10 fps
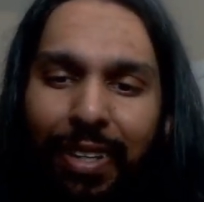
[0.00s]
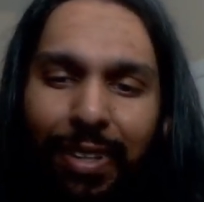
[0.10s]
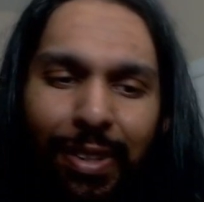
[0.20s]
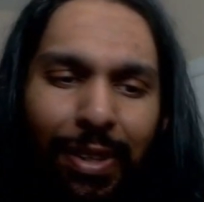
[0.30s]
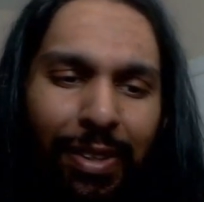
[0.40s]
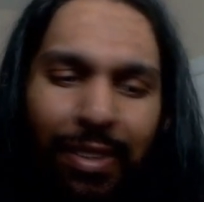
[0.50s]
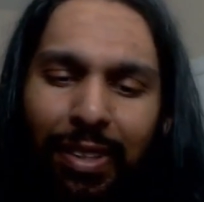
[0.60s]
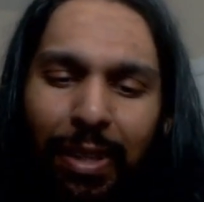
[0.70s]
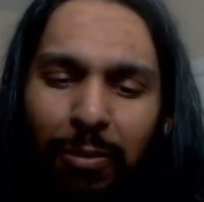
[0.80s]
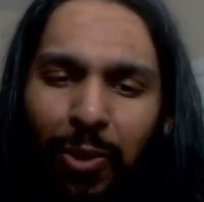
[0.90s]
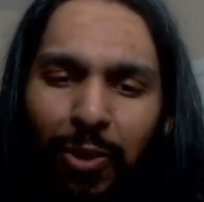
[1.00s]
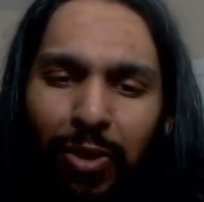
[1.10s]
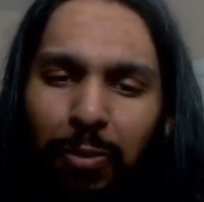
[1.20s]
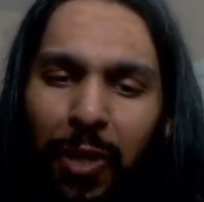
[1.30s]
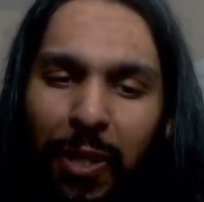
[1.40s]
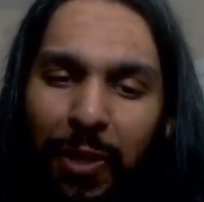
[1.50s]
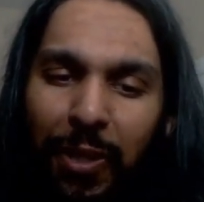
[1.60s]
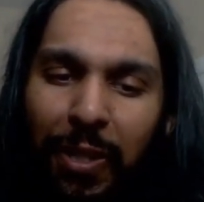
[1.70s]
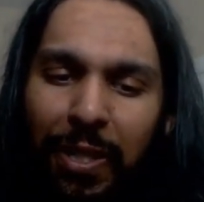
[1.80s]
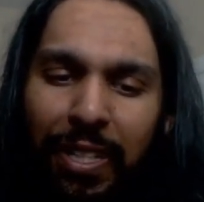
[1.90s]
This doesn't seem too small at
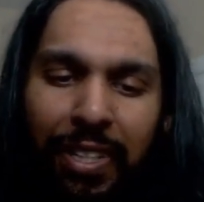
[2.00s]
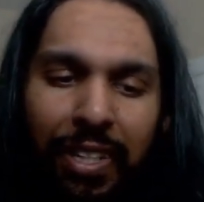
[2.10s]
all.